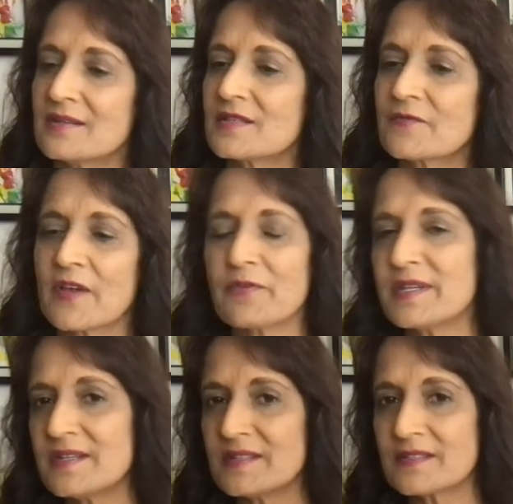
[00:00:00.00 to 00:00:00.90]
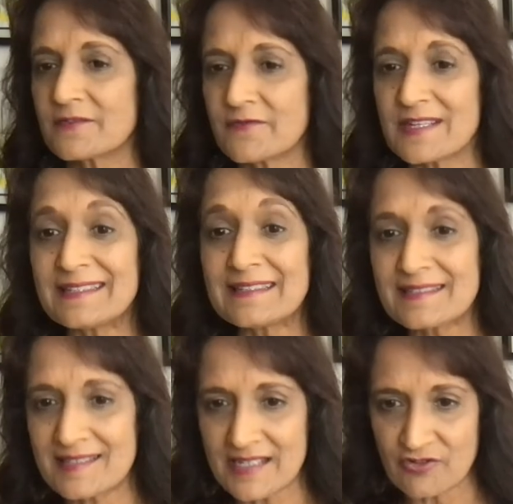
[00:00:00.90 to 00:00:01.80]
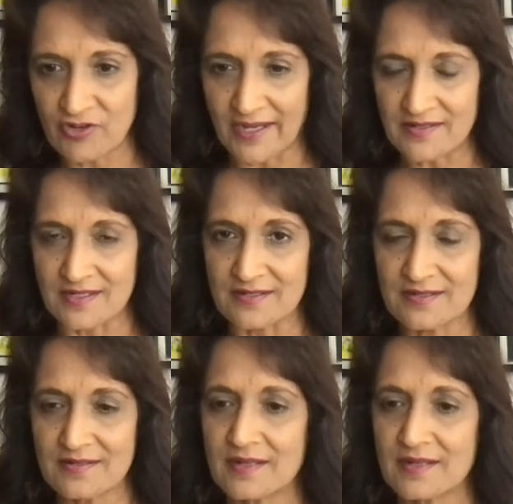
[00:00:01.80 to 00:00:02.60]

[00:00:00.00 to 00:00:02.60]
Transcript: is very easy to feel dejected